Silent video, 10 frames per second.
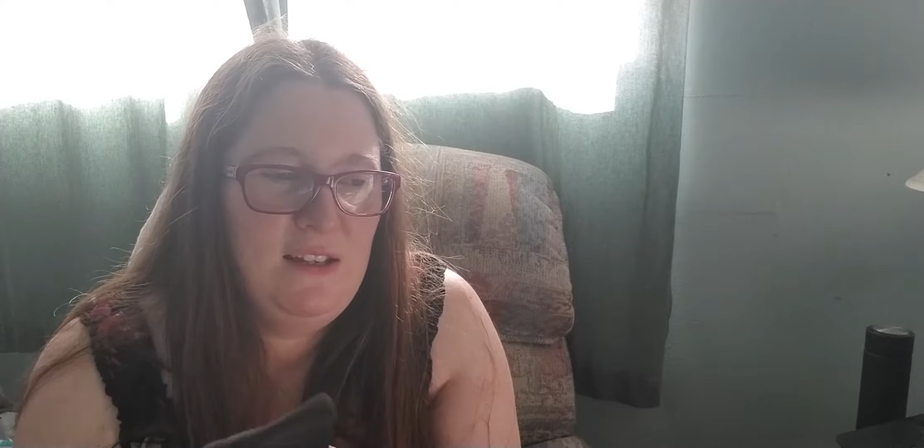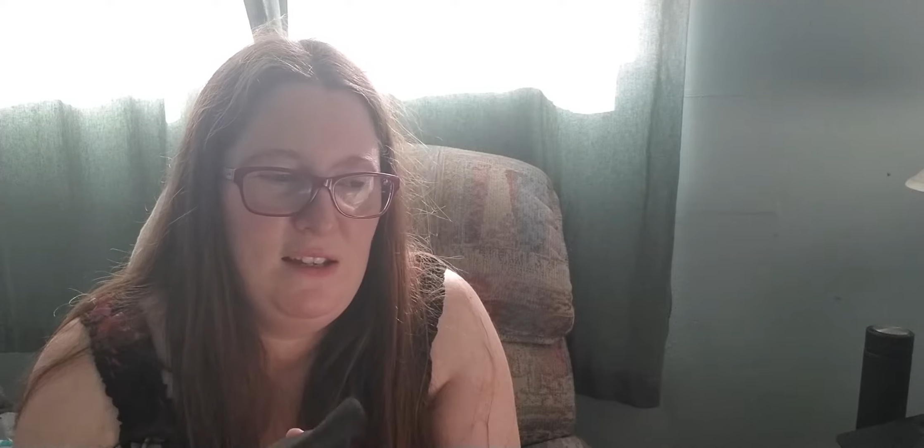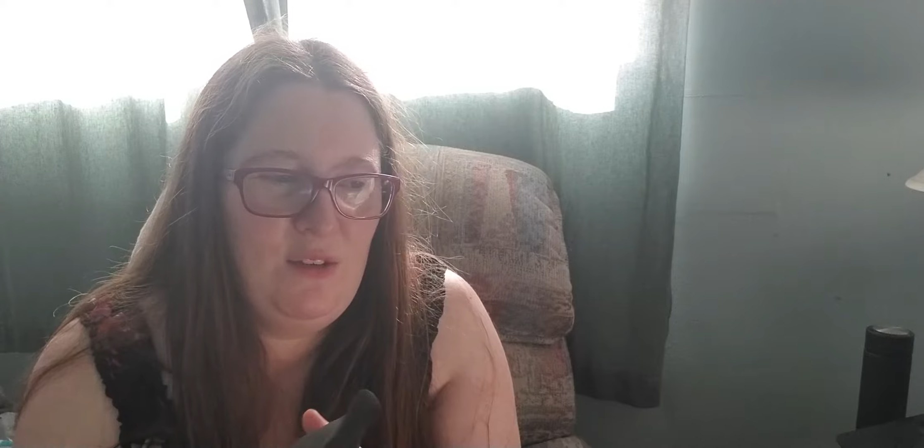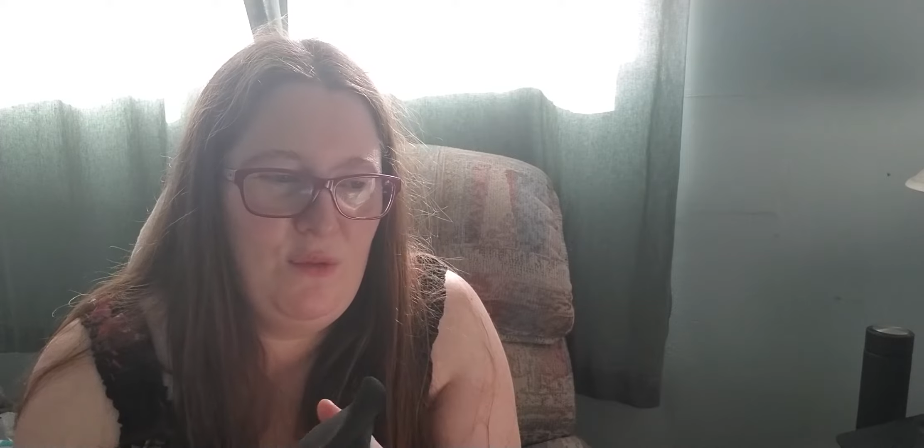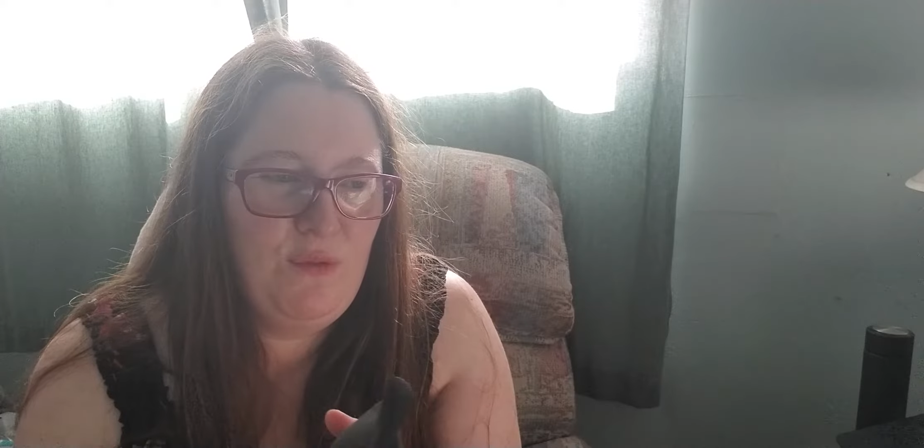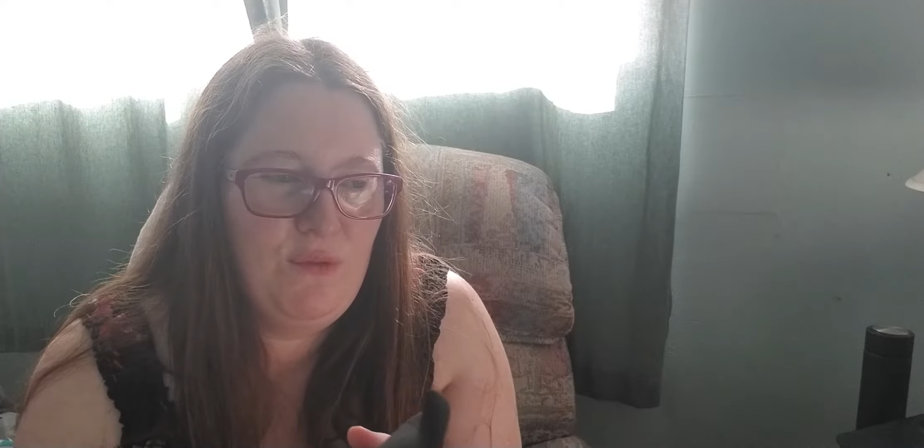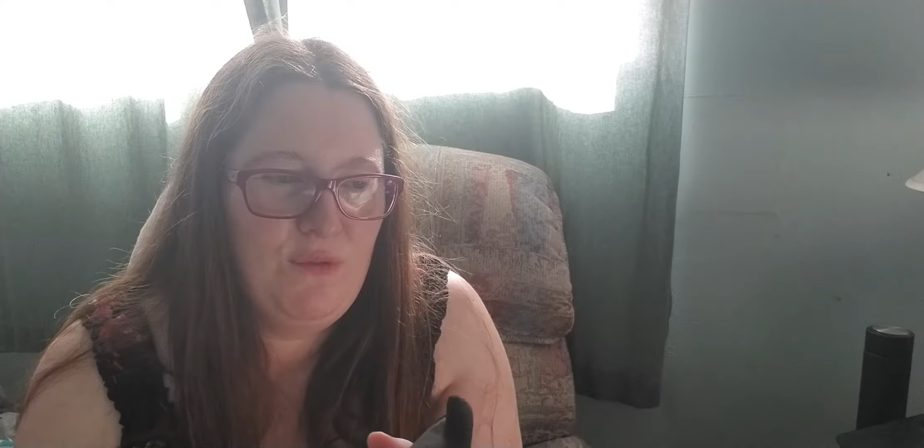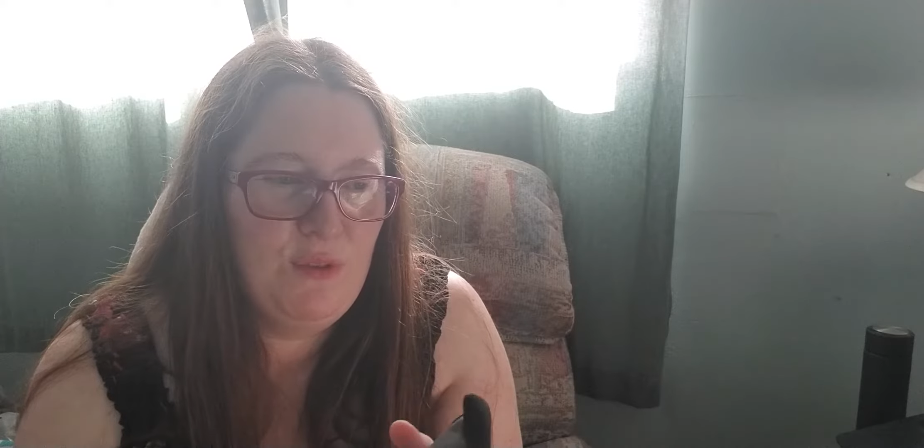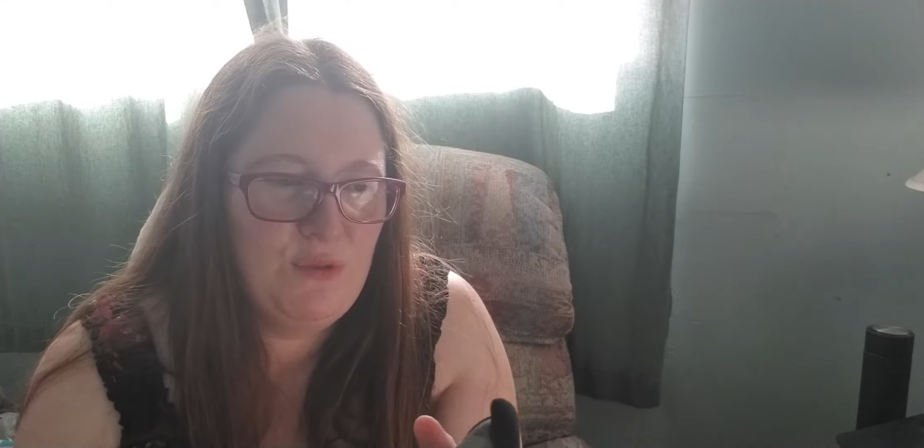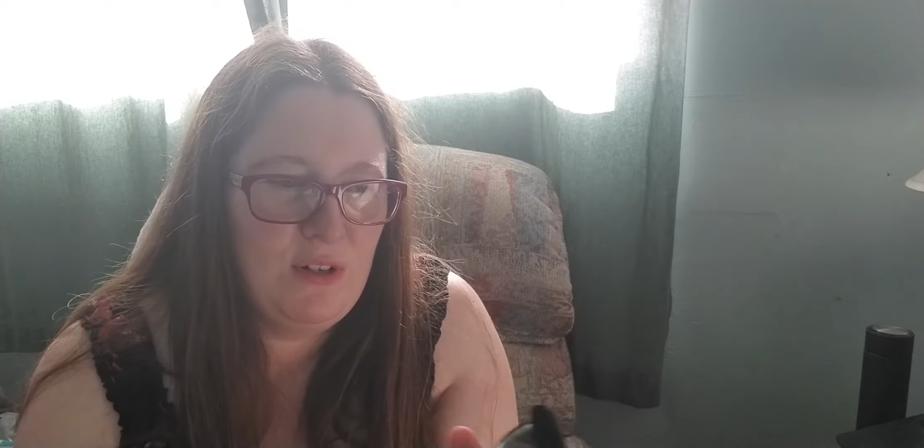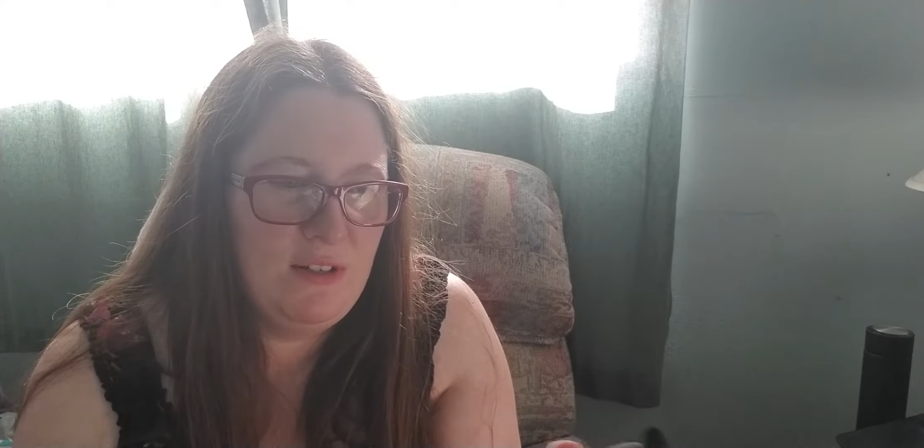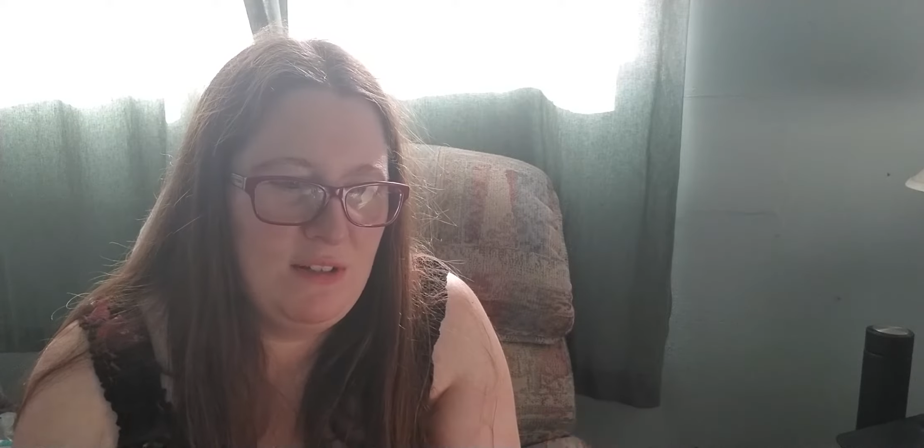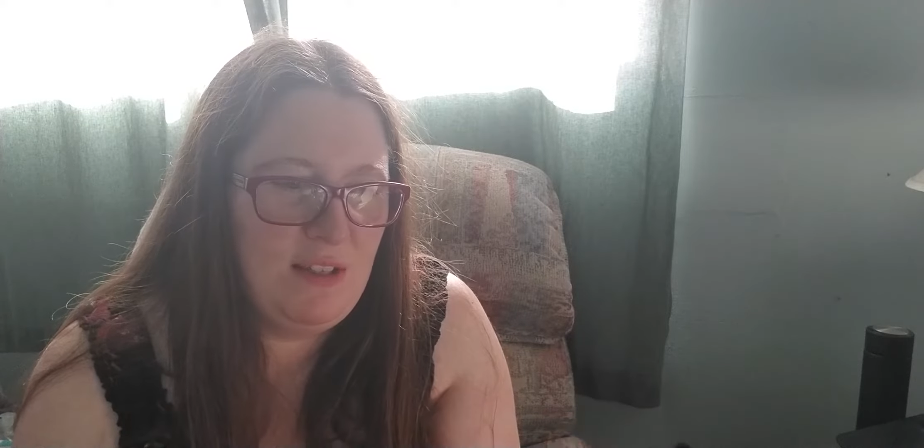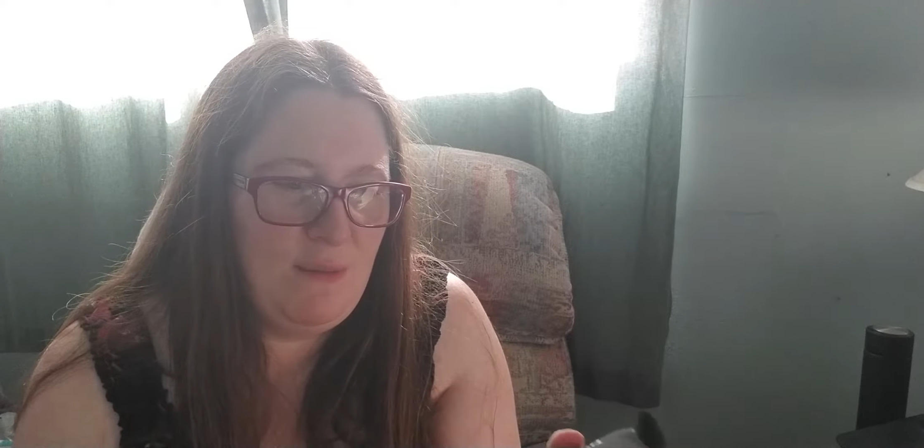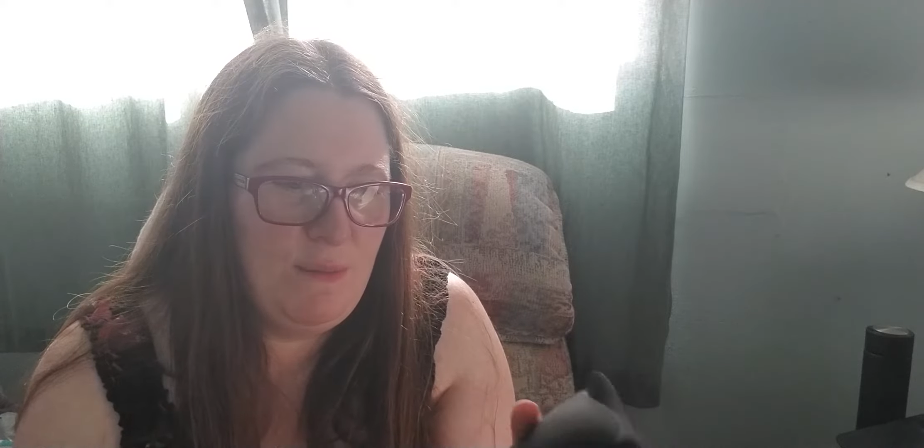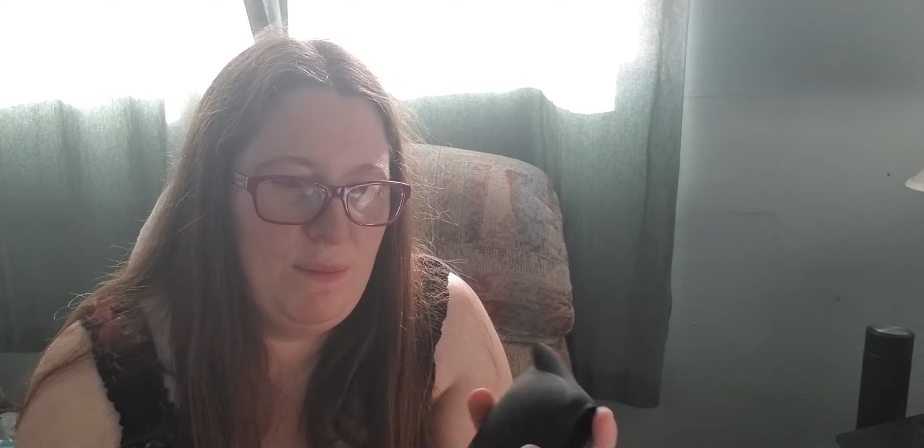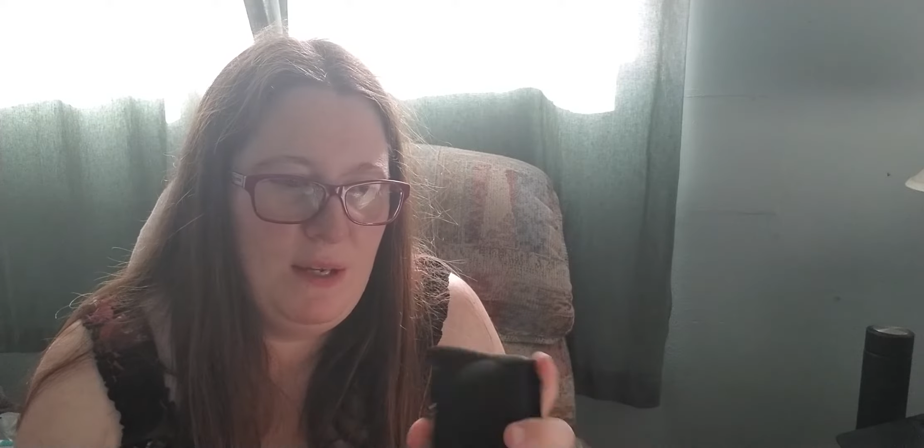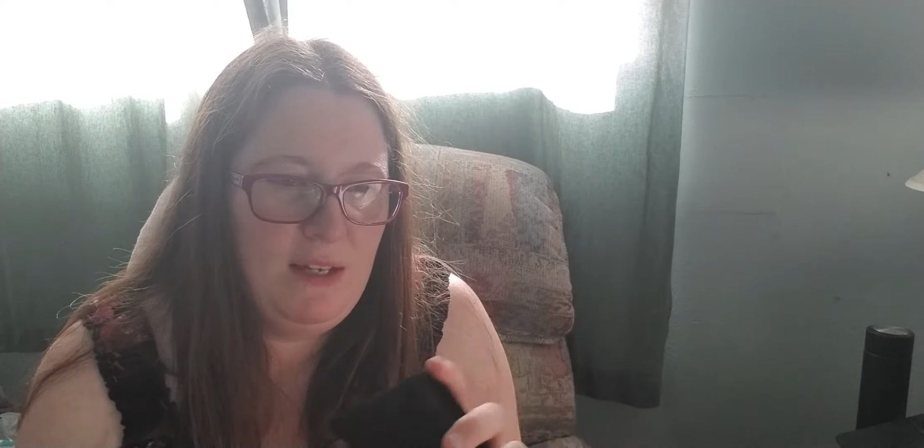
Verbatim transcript: if you're trying to sleep